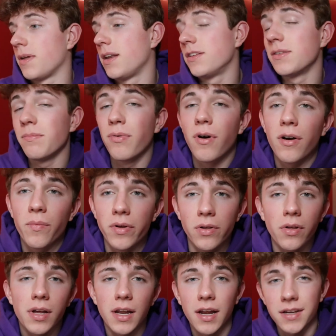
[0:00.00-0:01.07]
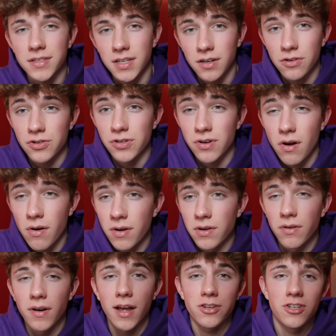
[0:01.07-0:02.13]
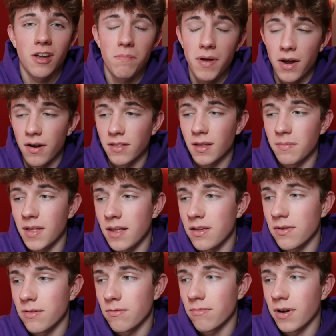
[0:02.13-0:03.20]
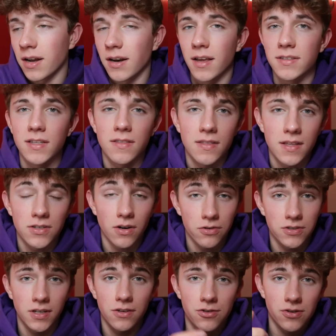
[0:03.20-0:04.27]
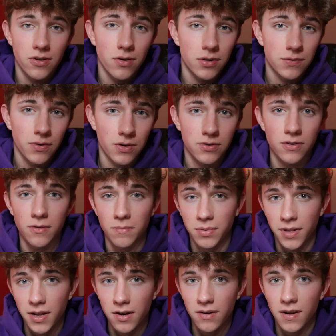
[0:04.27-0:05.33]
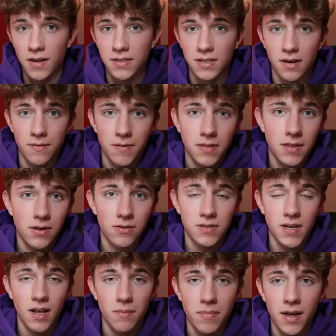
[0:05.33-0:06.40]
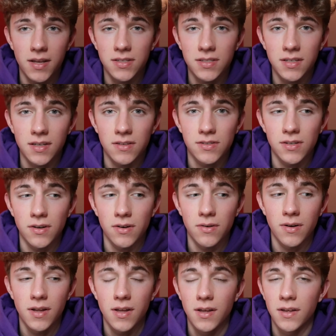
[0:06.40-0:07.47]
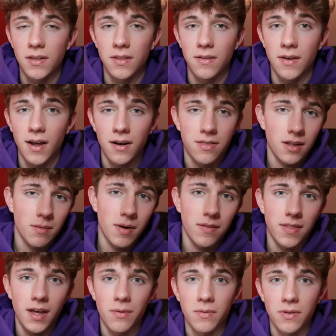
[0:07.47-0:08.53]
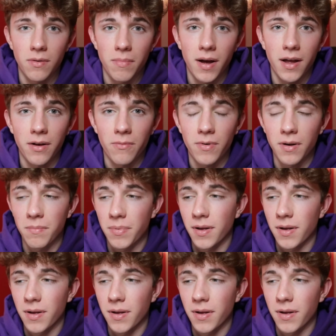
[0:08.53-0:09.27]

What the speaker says: it is important when you're looking at a signature yo-yo and you're actually comparing them that you recognize that these are signature yo-yos for a certain player and it's gonna fit their style best. And so you gotta think about that when you're buying one.